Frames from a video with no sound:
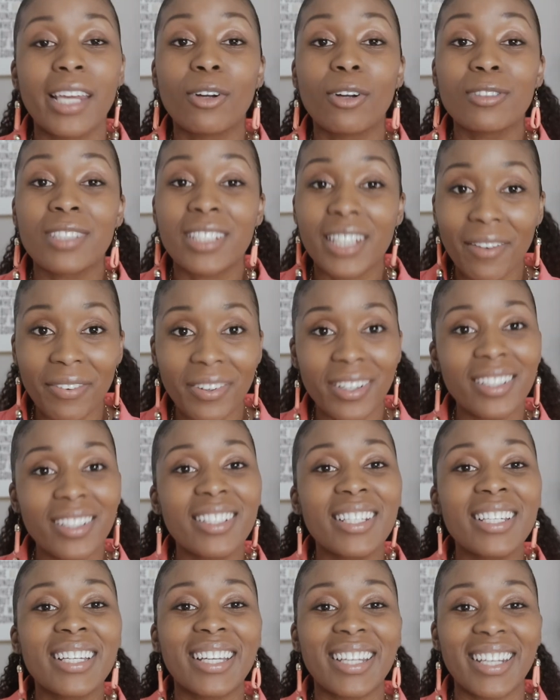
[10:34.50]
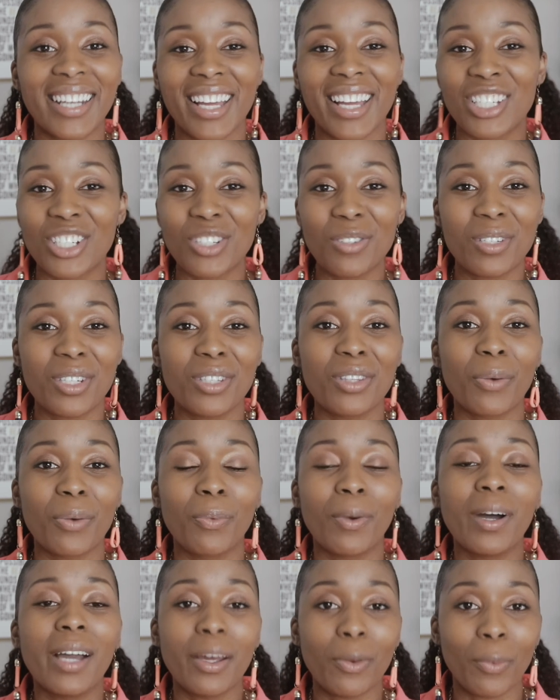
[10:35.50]
It'll definitely connect you to the
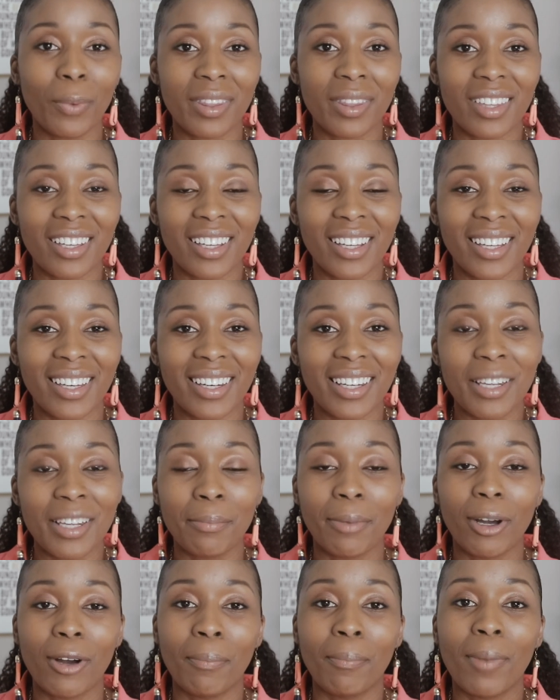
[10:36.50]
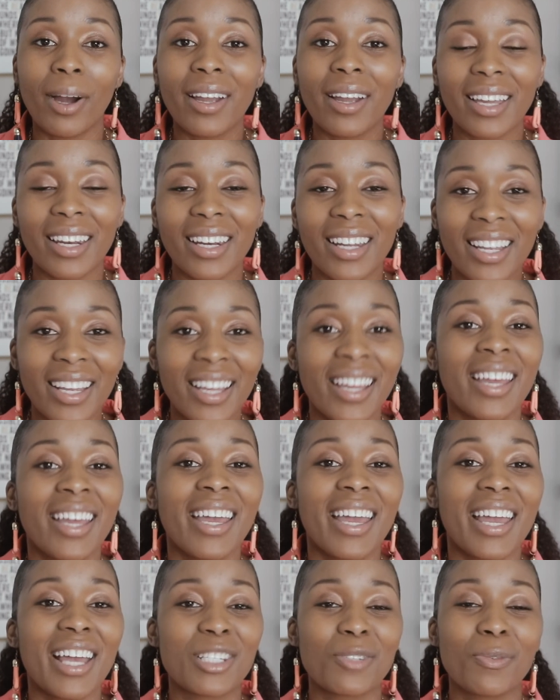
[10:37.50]
what within email marketing,
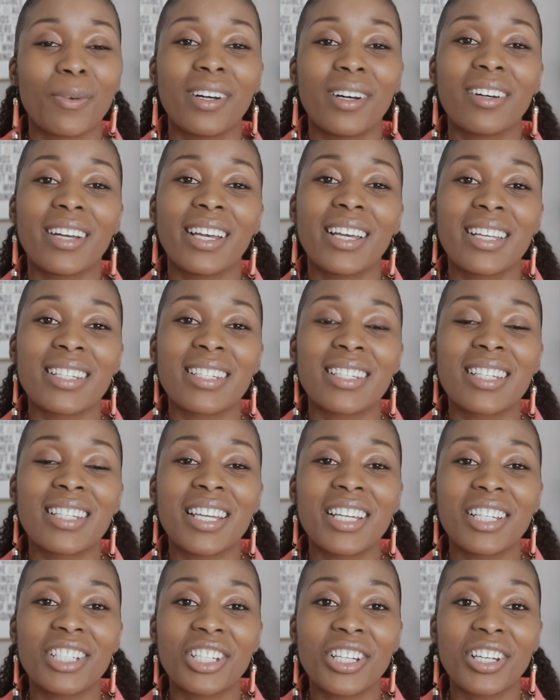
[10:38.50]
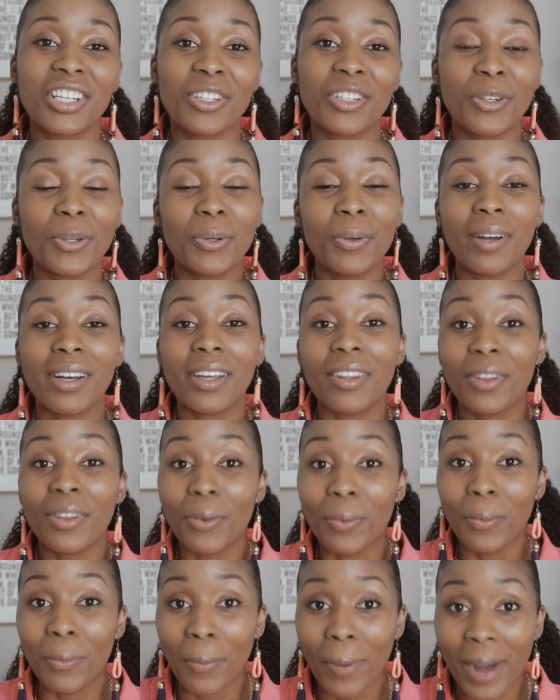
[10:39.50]
as well as teaching you
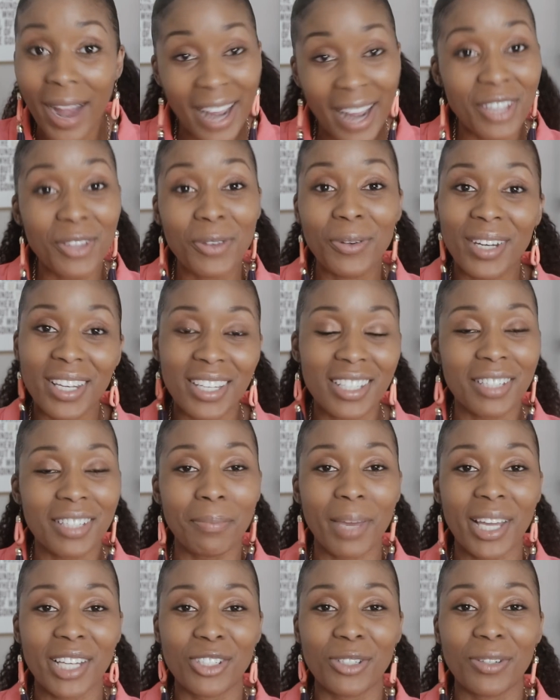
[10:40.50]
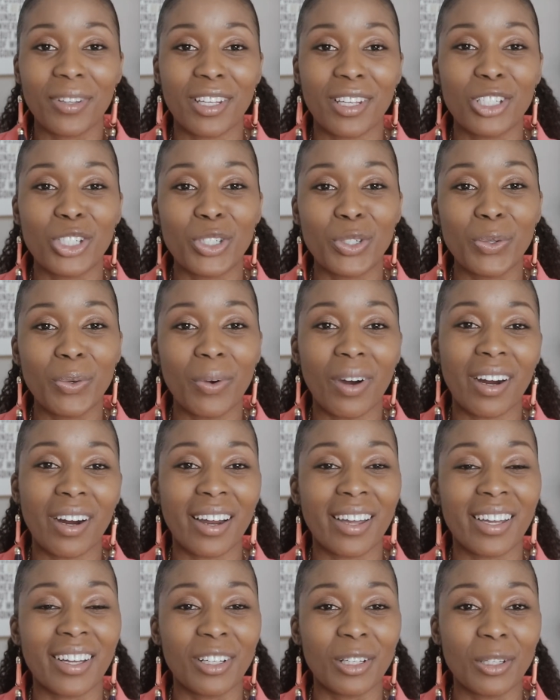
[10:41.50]
the why you need to make make sure that you
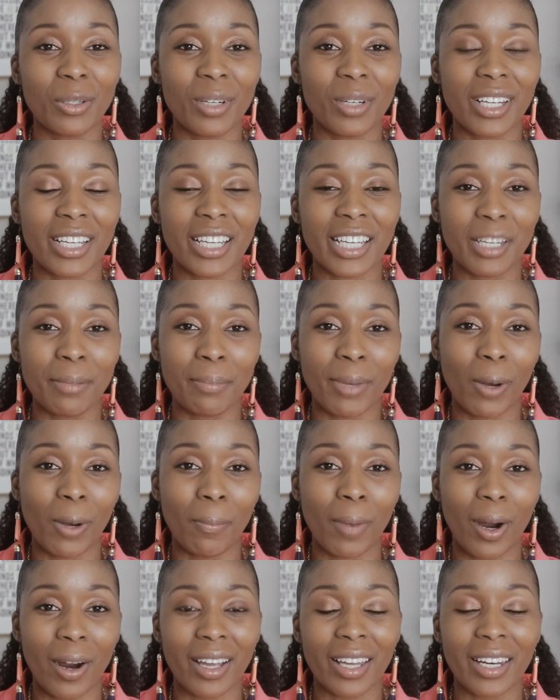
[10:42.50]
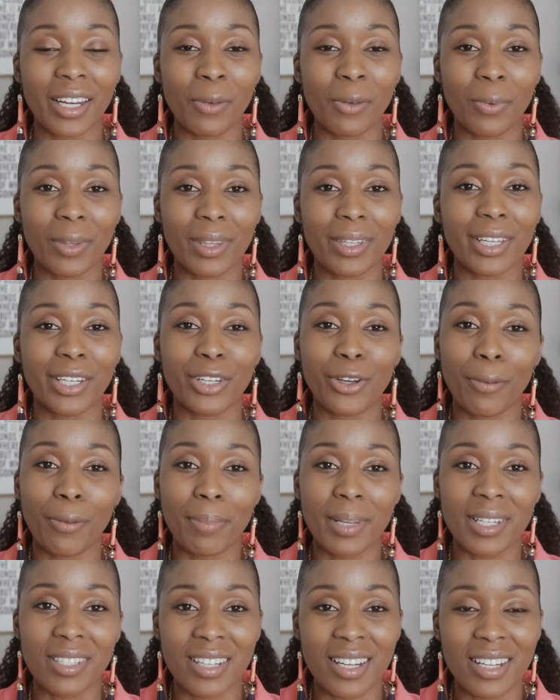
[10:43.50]
are including email marketing within
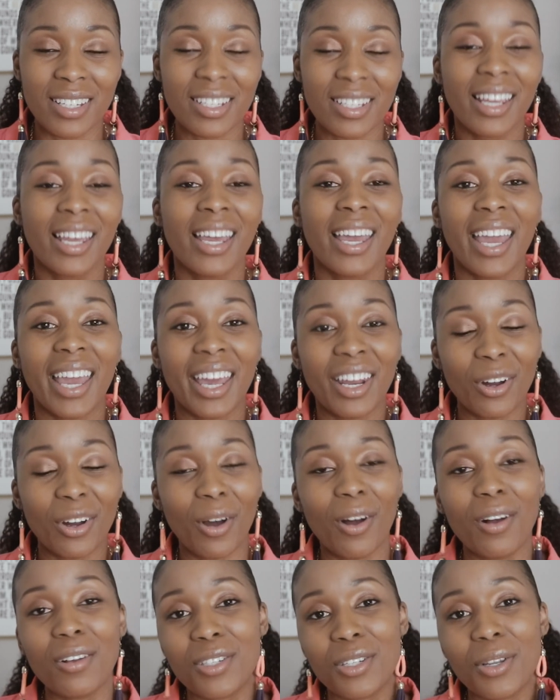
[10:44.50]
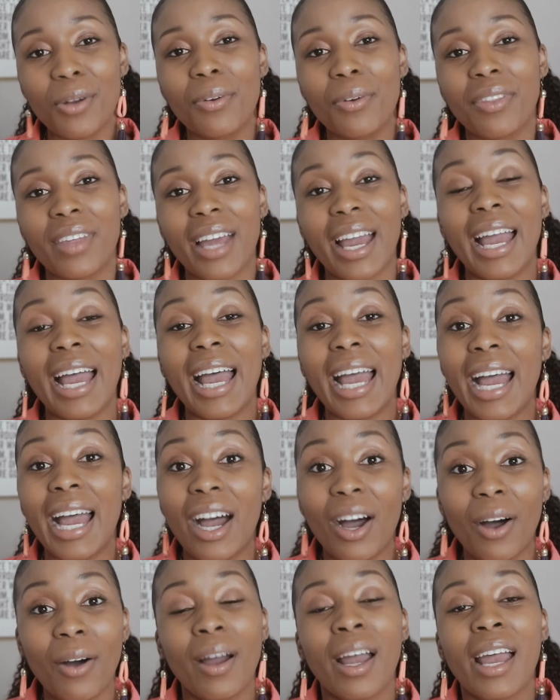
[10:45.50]
your business and also the
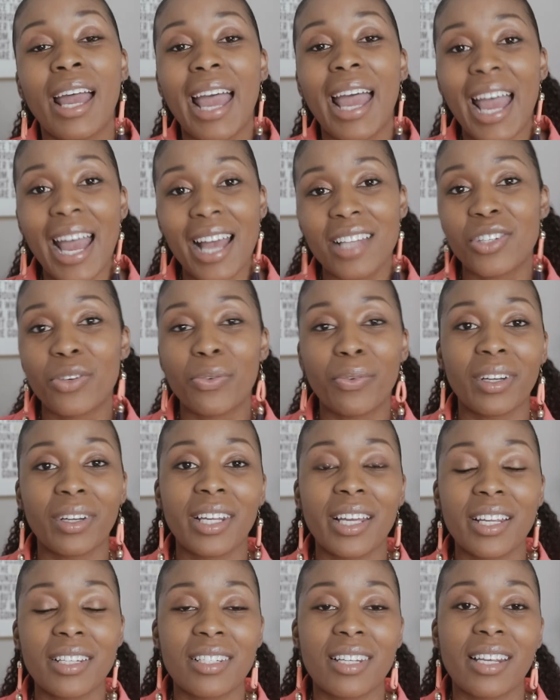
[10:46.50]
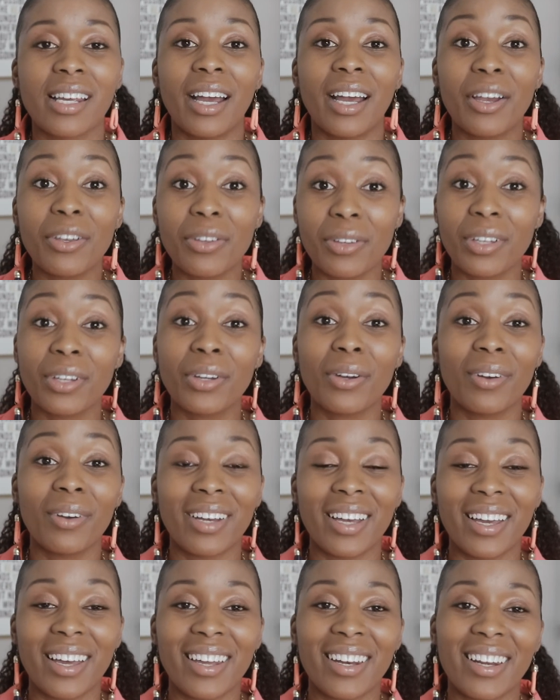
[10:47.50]
how as it relates to how you can
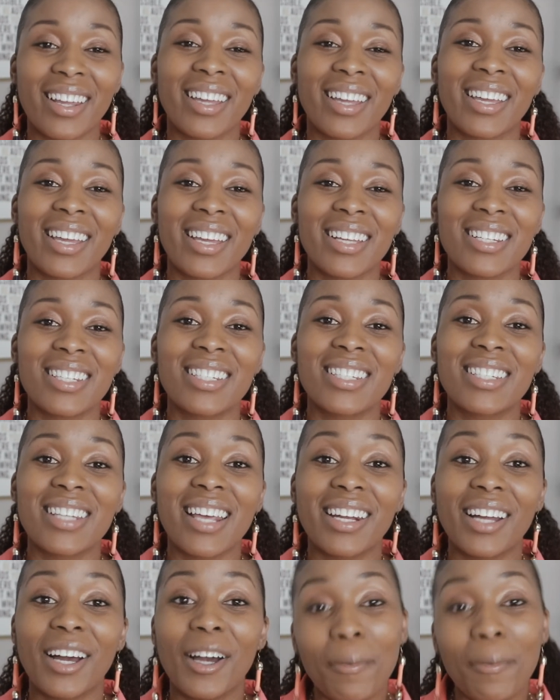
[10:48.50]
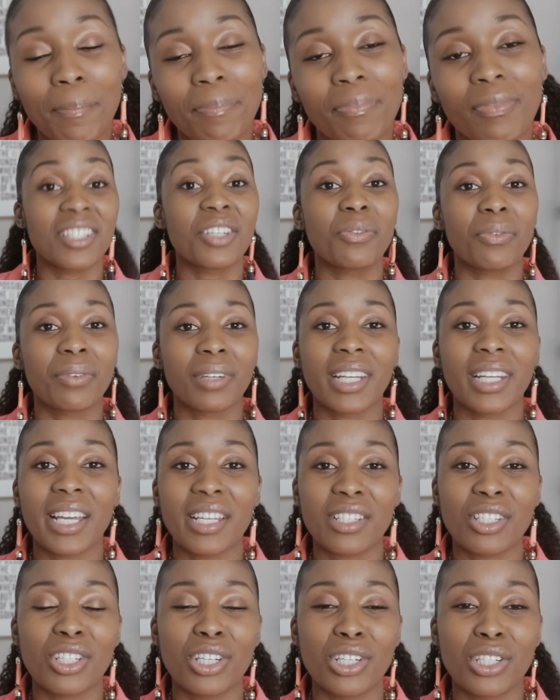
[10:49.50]
go ahead and get set up as it
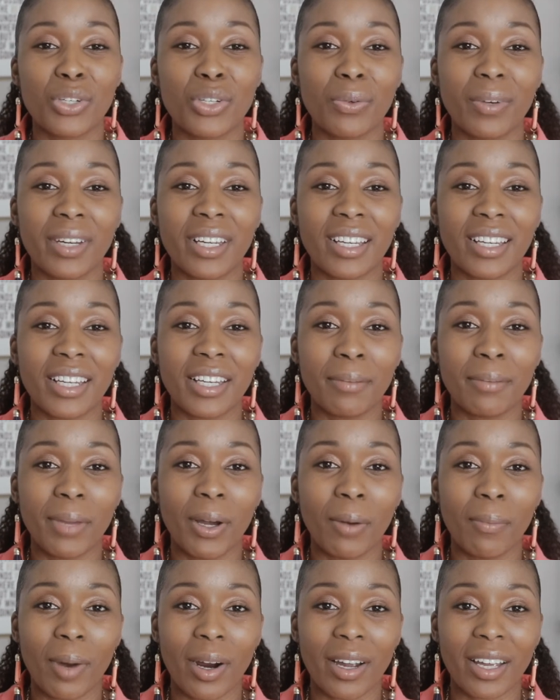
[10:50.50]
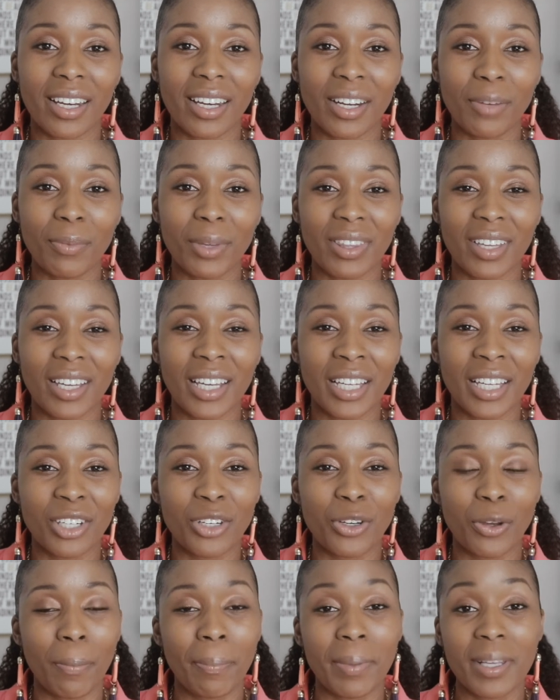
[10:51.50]
relates to doing email marketing
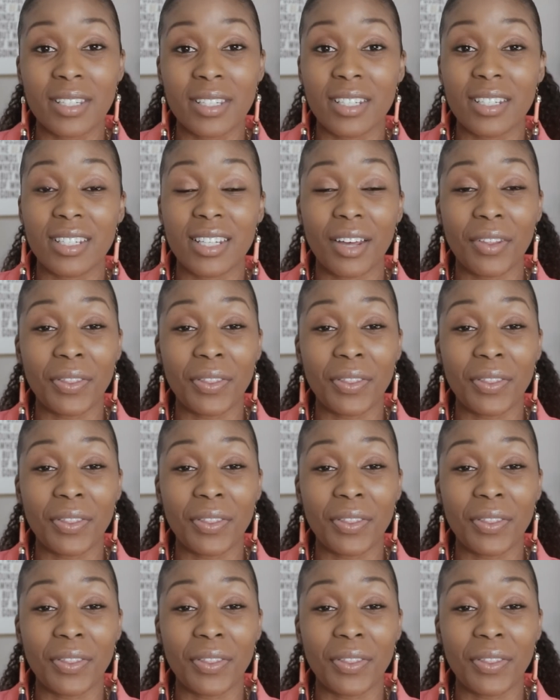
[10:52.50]
within your business.